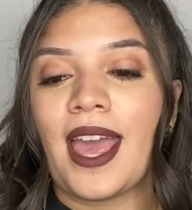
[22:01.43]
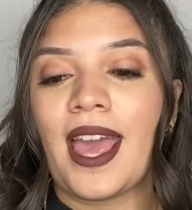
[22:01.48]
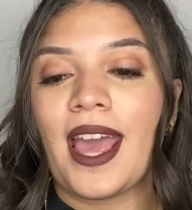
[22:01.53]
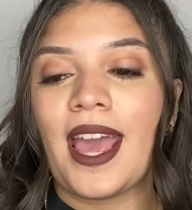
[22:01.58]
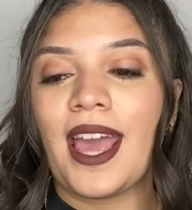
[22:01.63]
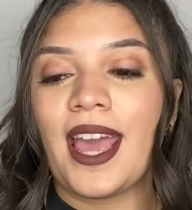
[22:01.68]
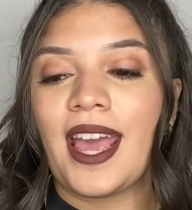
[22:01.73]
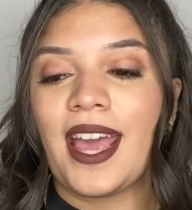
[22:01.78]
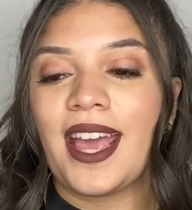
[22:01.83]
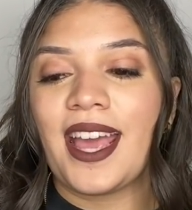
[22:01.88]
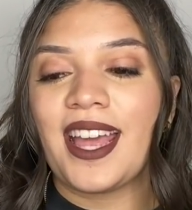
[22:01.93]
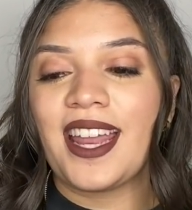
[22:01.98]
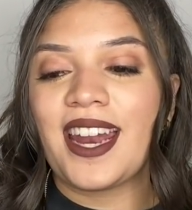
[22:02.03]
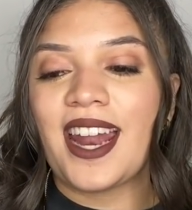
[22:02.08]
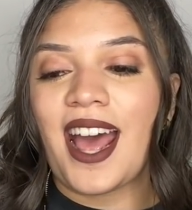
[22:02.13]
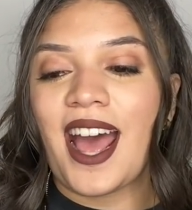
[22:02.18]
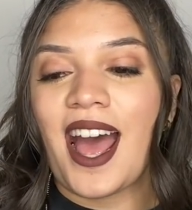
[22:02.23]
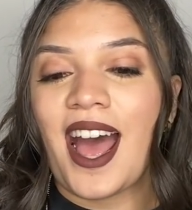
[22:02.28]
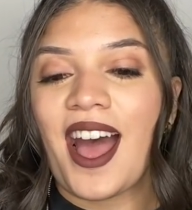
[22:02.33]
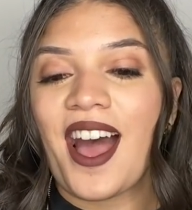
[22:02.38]
And
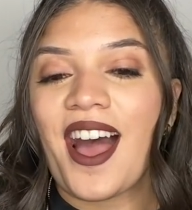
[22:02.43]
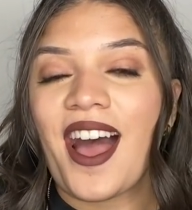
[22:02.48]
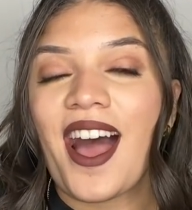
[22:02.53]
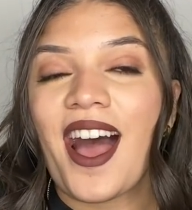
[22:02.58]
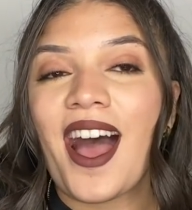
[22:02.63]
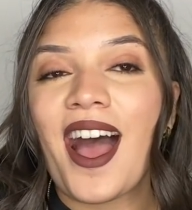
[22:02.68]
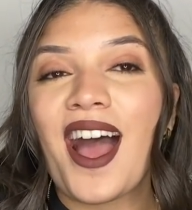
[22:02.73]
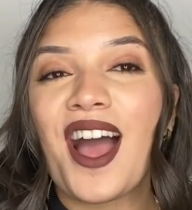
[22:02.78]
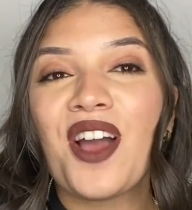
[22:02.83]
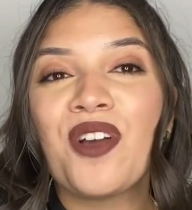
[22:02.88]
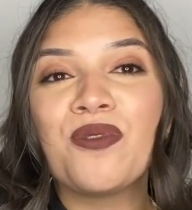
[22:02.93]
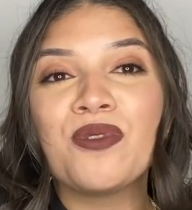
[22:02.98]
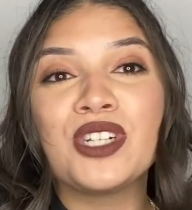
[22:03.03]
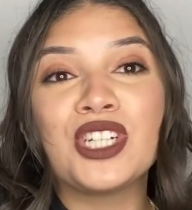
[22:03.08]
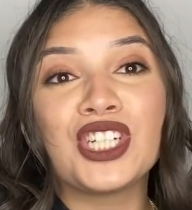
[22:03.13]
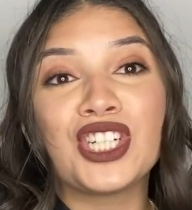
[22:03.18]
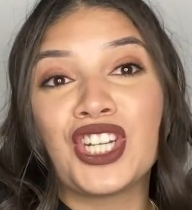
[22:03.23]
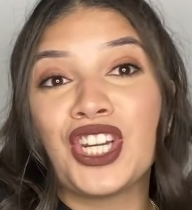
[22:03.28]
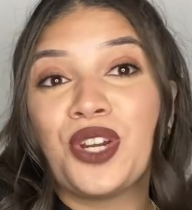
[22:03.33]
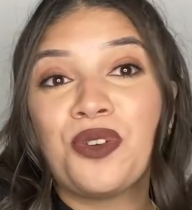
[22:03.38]

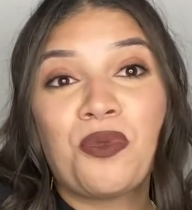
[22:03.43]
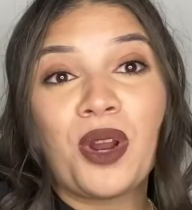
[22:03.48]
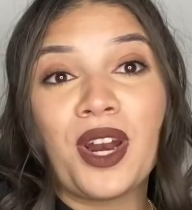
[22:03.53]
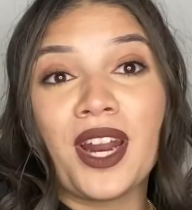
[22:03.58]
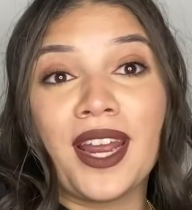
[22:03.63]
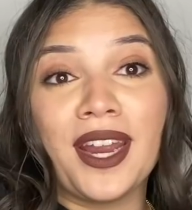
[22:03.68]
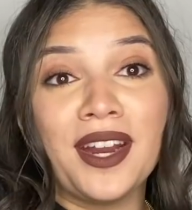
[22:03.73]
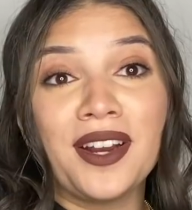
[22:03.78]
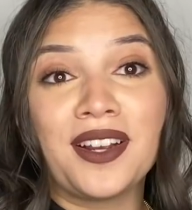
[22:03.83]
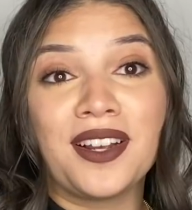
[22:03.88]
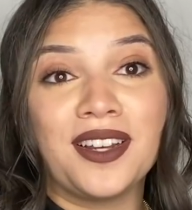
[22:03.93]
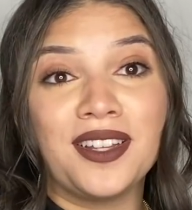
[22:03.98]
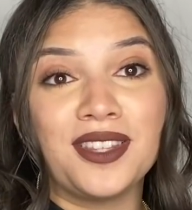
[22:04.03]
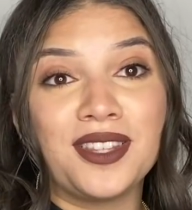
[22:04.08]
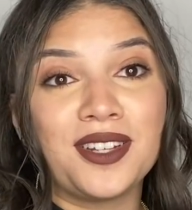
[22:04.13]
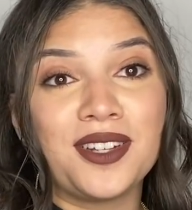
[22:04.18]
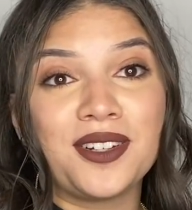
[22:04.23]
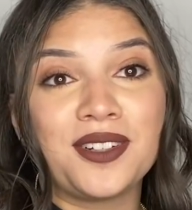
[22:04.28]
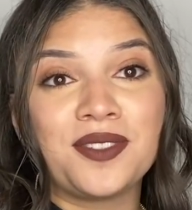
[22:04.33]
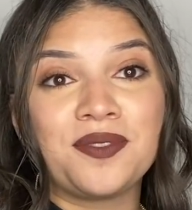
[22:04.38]
she didn't haircut
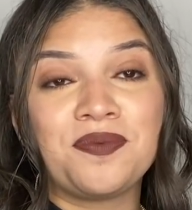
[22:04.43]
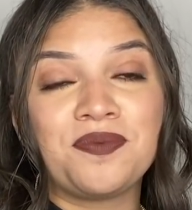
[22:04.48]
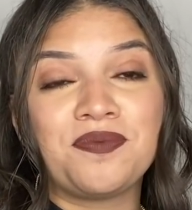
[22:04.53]
though.